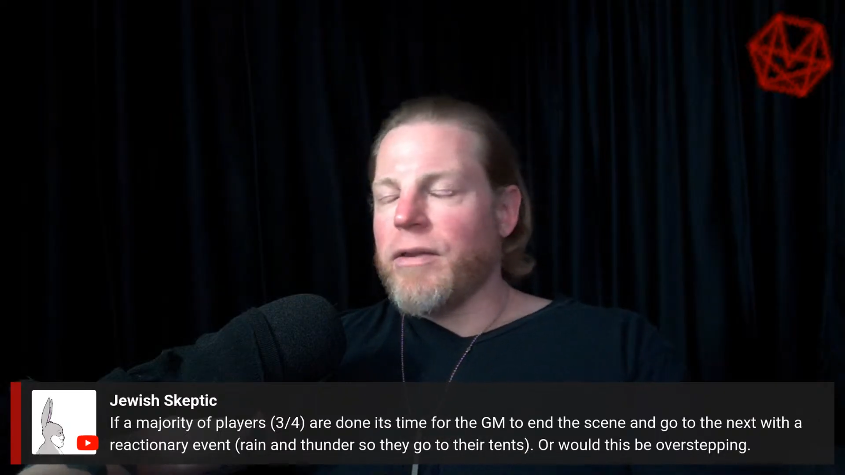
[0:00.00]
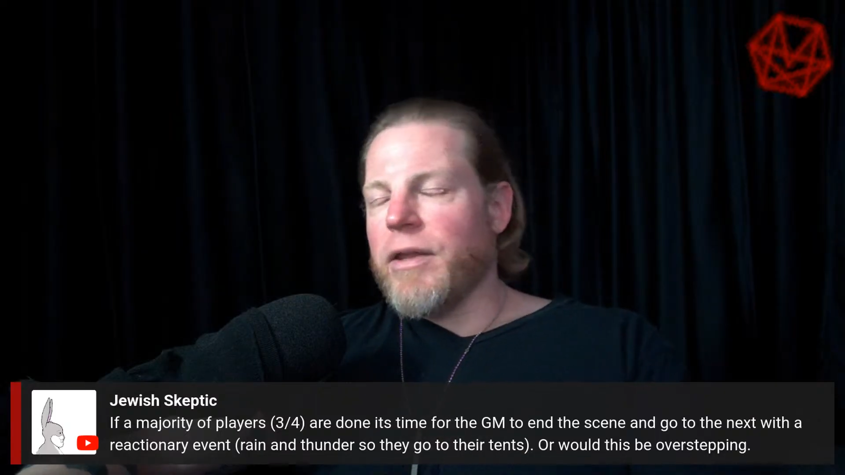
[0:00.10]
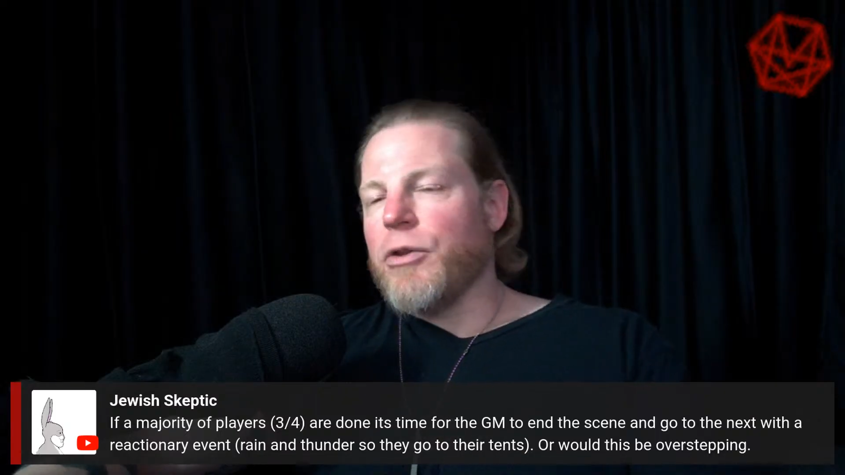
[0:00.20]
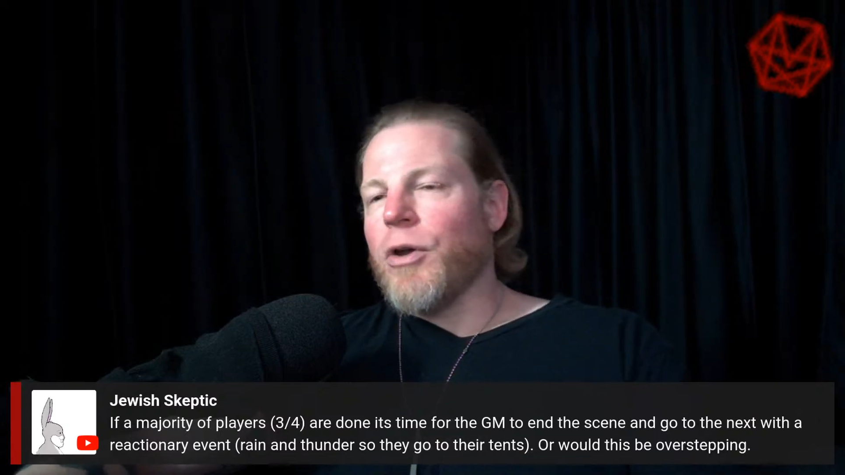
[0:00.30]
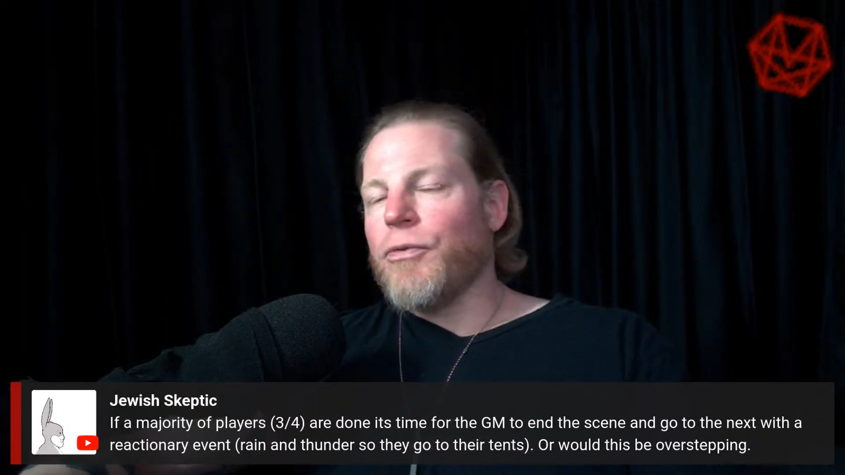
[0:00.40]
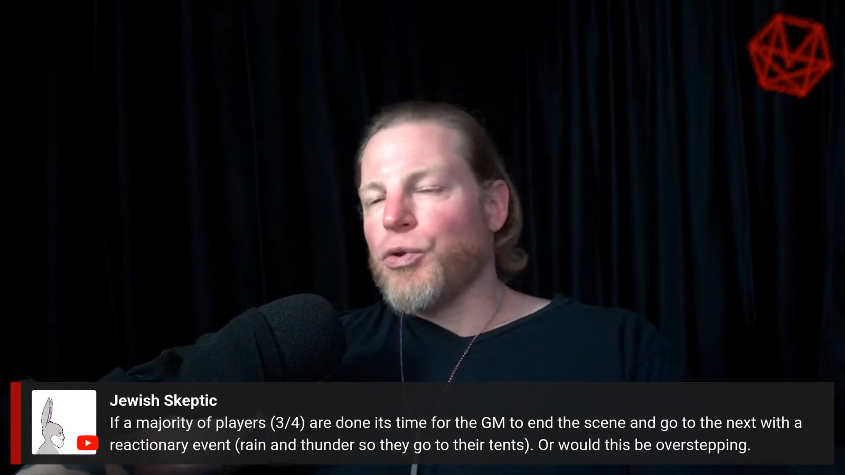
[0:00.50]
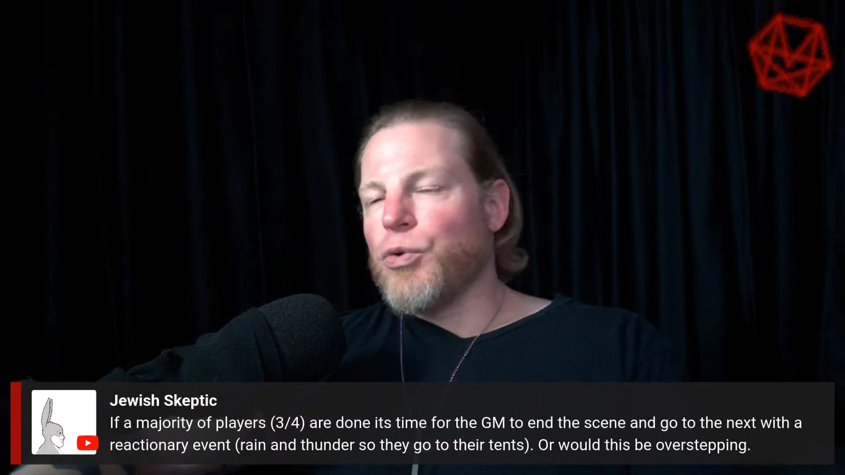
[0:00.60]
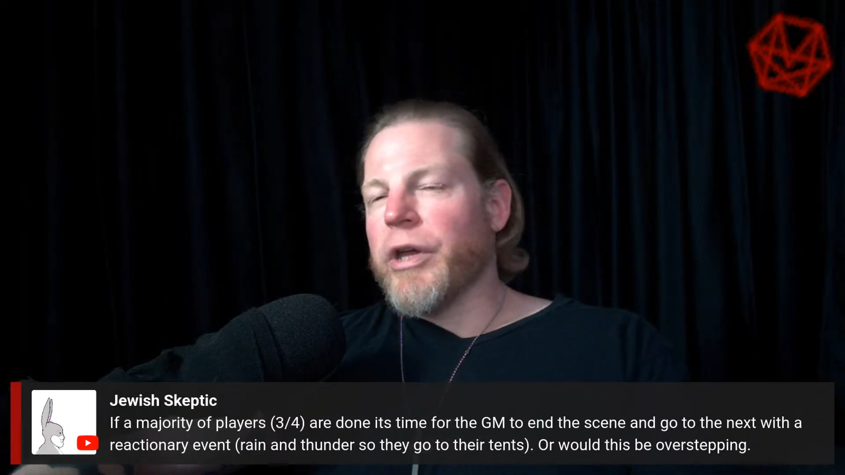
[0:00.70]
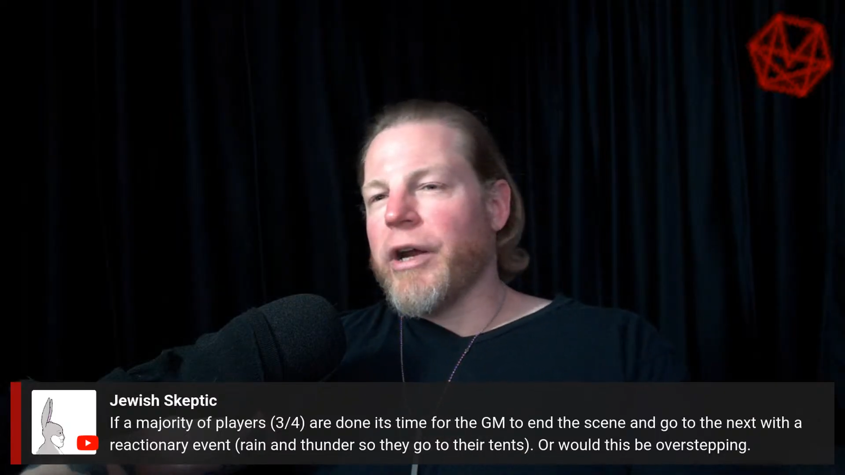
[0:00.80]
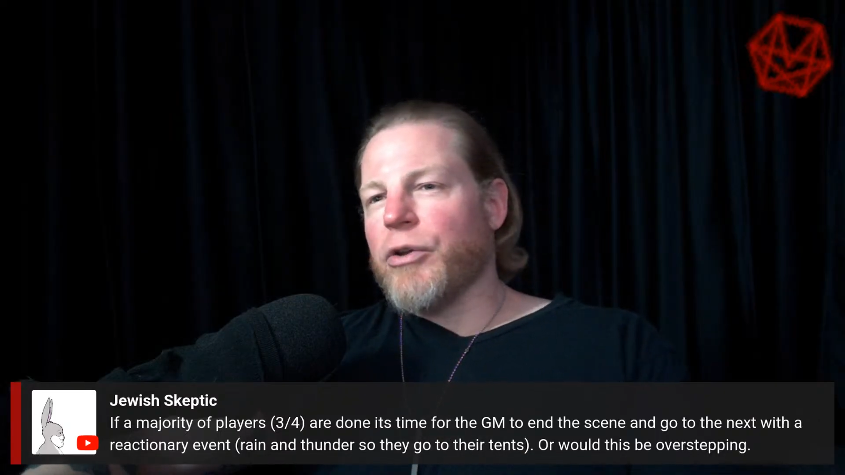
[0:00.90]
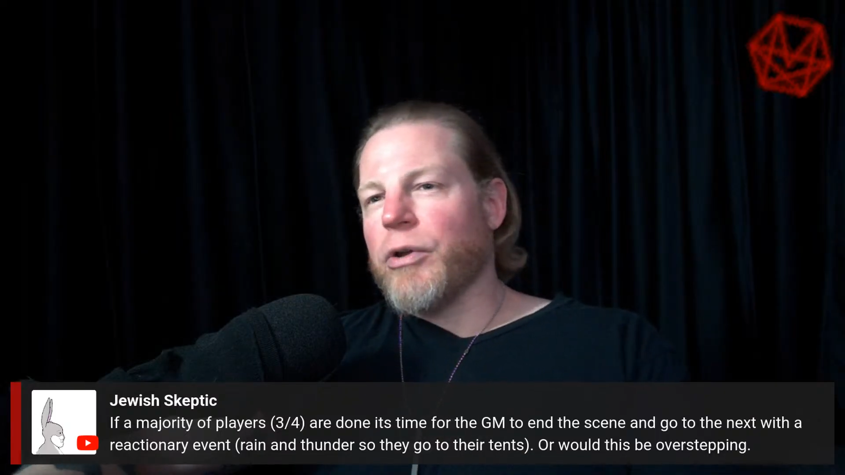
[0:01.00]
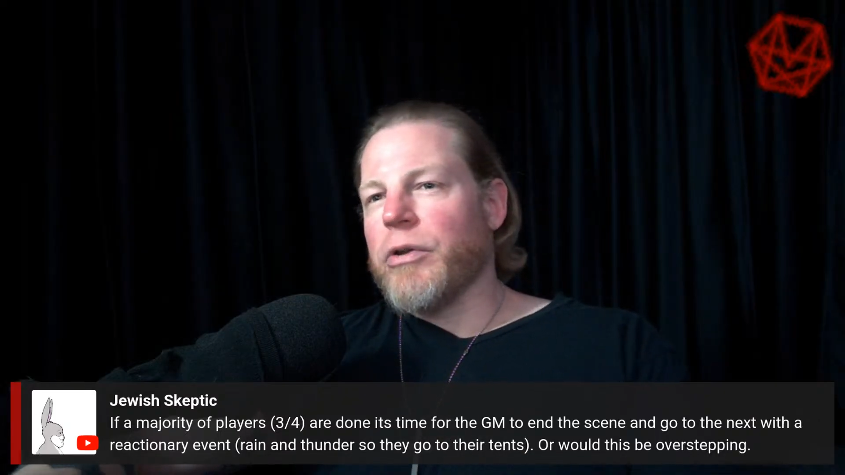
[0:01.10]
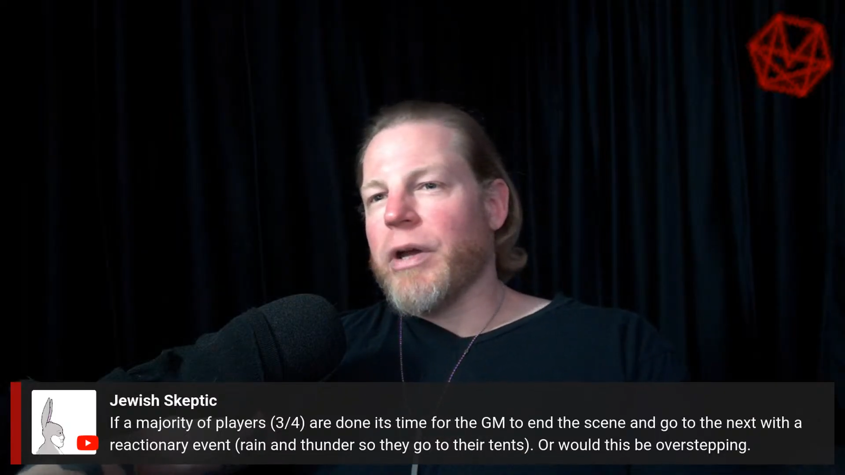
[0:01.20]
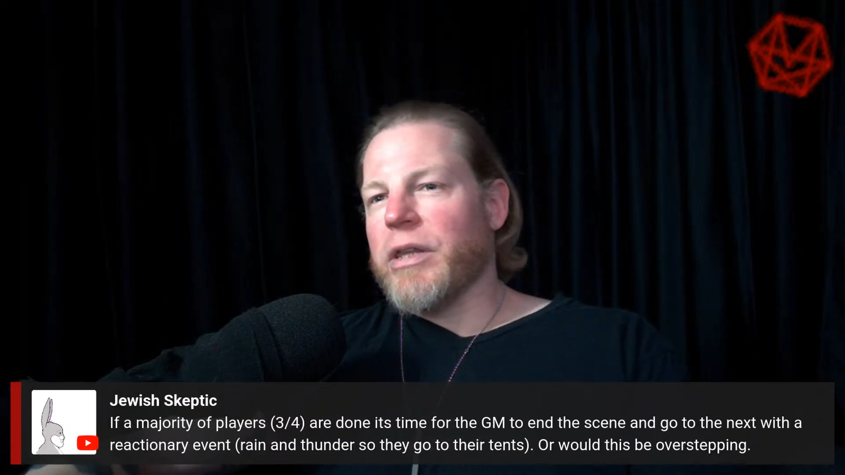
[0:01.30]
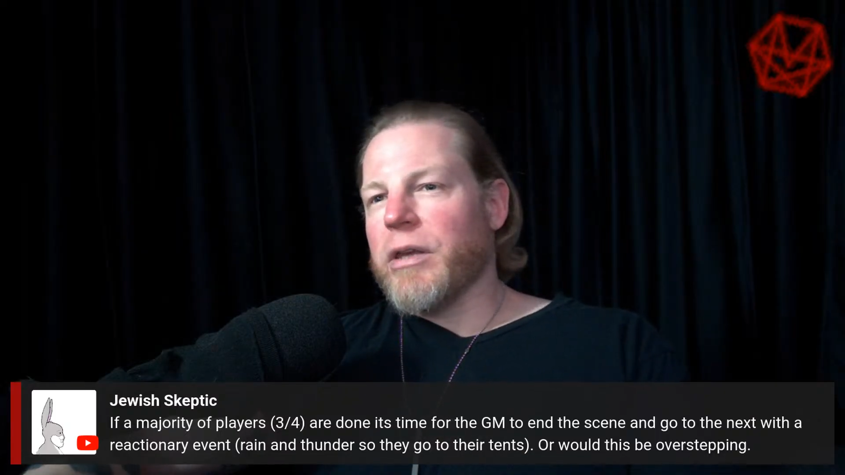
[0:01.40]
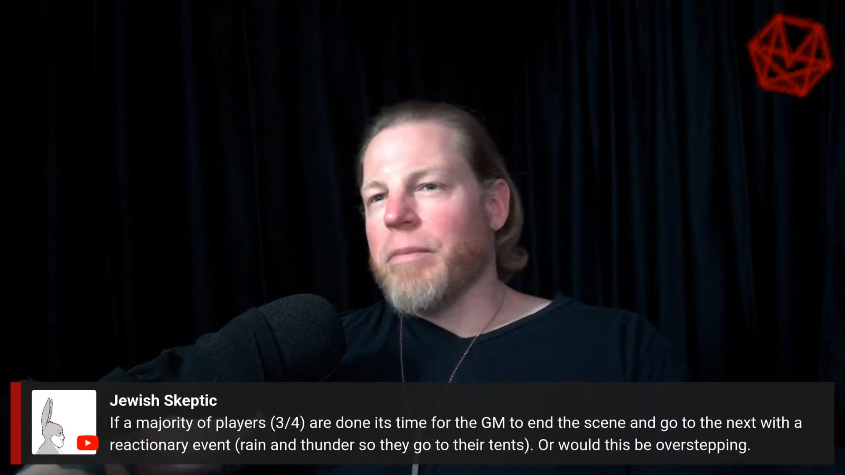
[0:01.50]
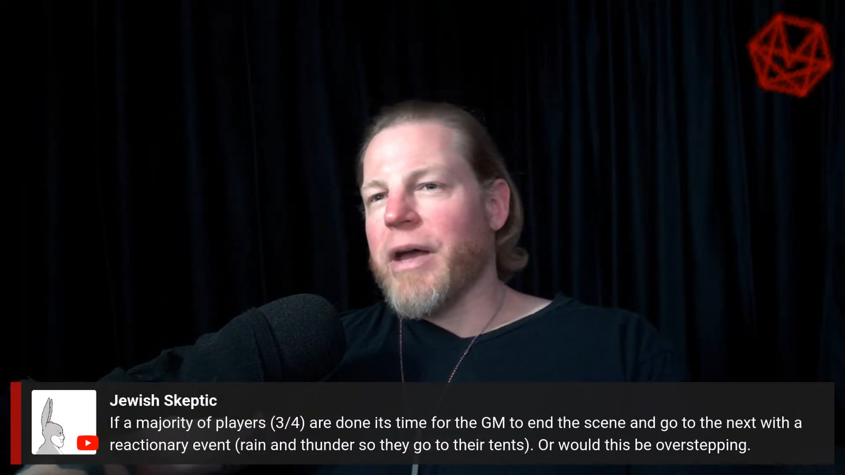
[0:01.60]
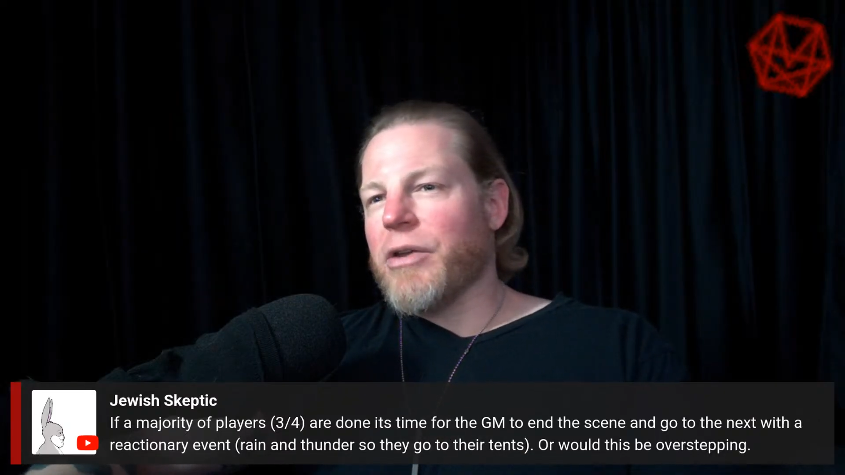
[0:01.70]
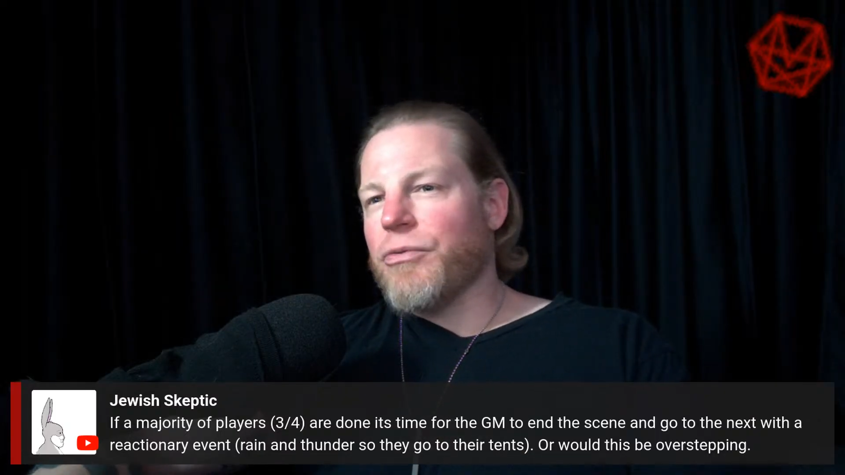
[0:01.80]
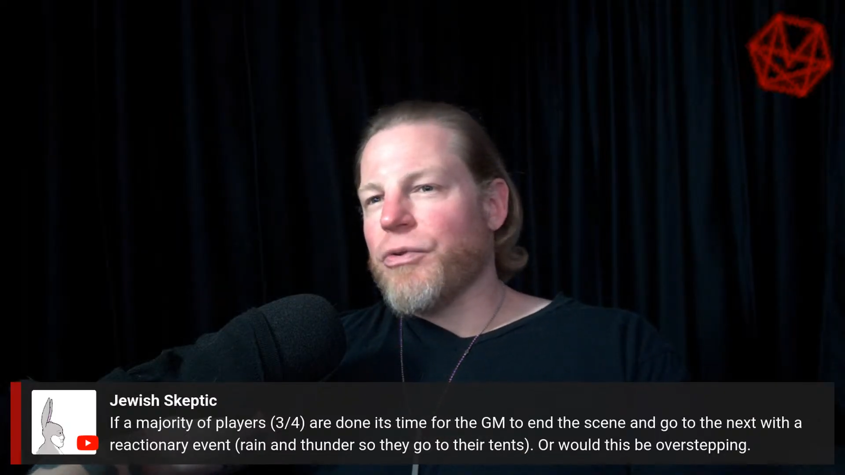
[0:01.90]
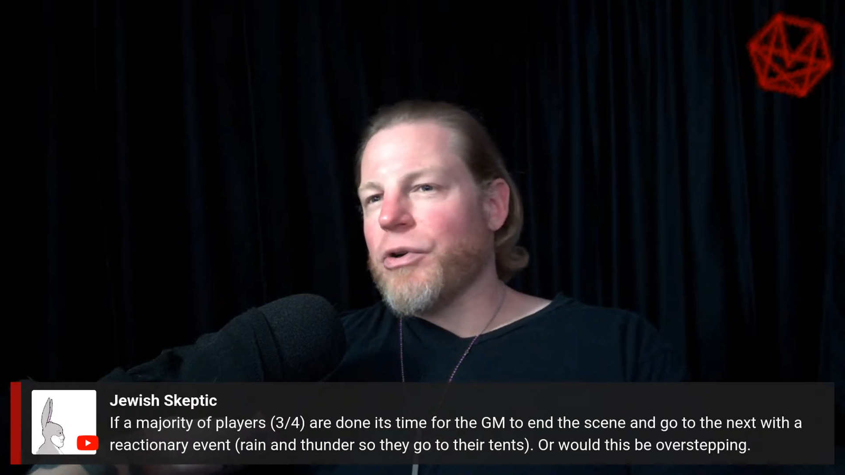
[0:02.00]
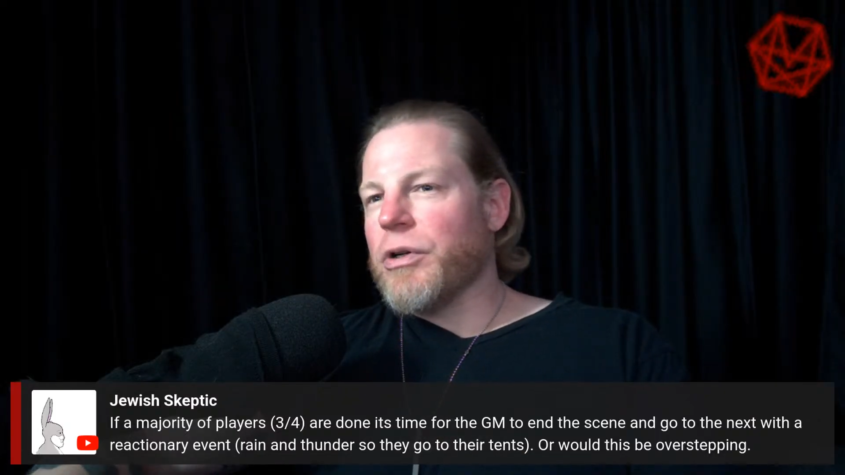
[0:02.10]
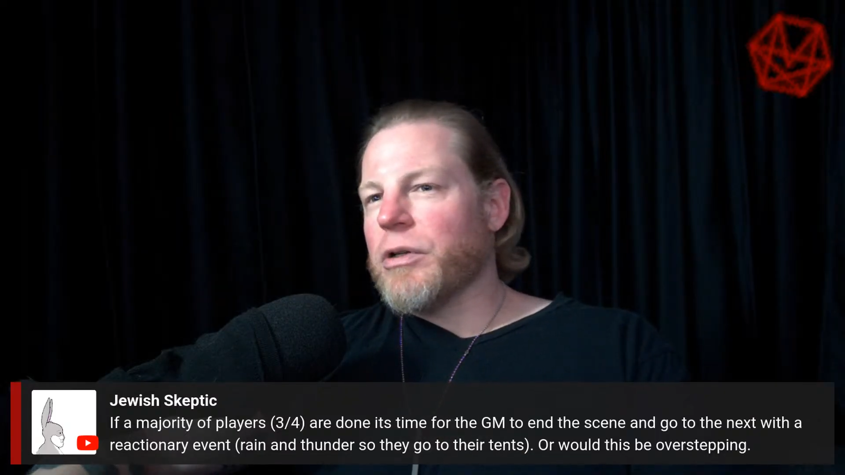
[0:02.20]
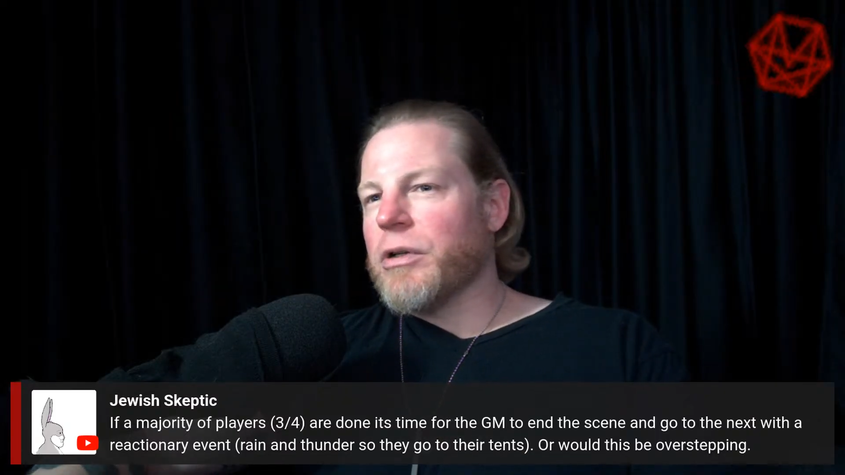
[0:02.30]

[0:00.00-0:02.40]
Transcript: And then you have 2 characters interacting back and forth.